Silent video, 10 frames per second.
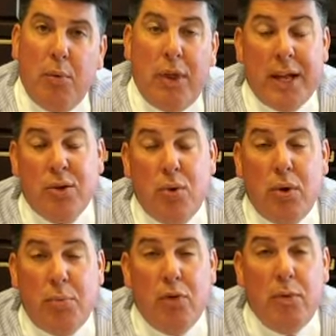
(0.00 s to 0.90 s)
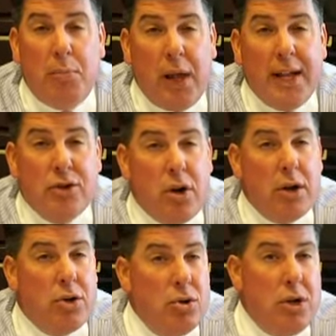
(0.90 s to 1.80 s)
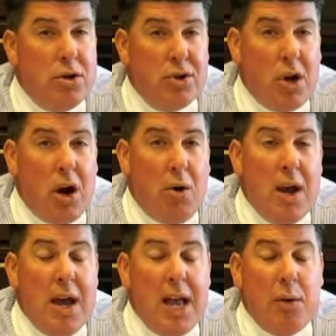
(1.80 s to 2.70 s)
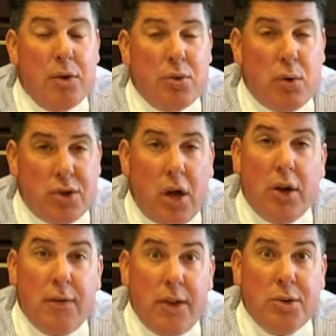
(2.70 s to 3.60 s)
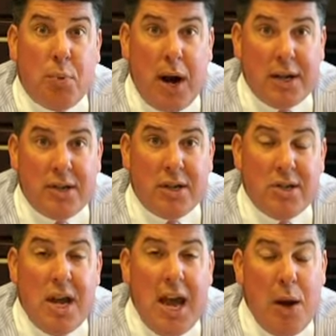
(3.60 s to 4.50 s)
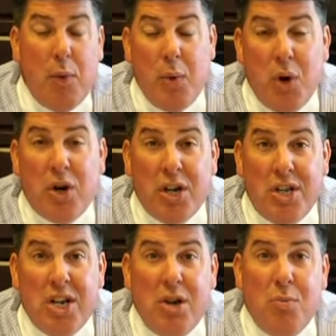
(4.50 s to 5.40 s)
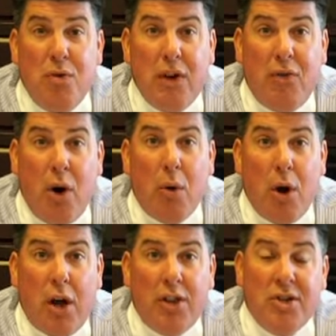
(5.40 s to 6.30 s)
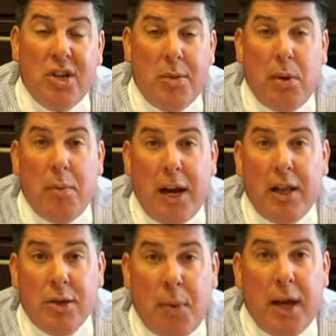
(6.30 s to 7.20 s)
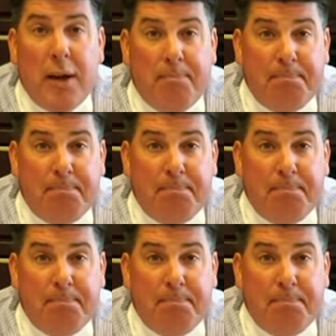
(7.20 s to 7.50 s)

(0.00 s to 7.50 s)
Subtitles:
Well, that school improvement plan started 2 years ago, and it was a result of this process, and we will continue moving forward on this and implementing this plan.